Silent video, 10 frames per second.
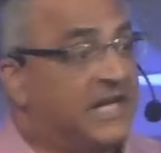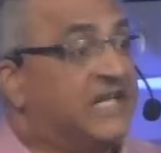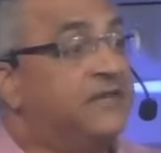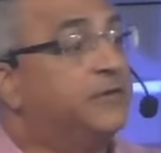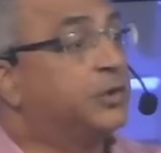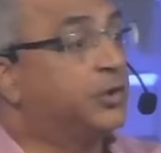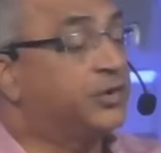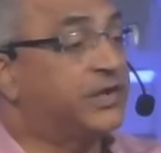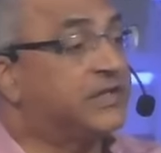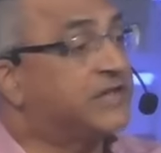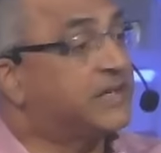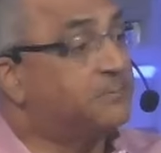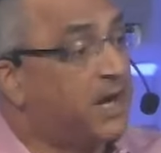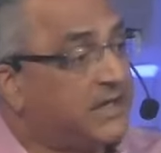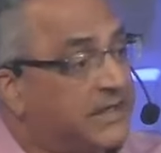Even good things like
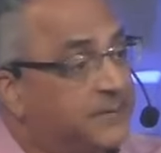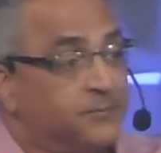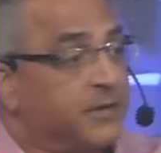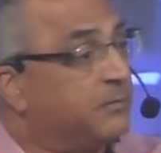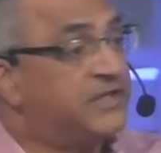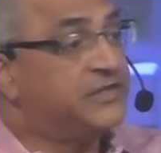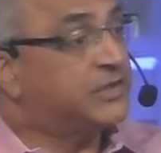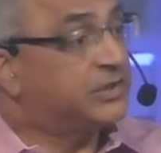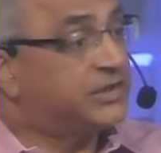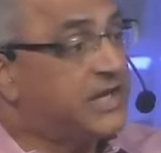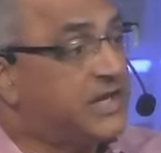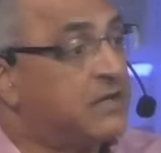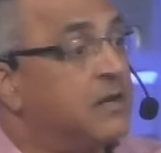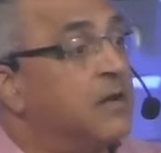money. Money's a good thing.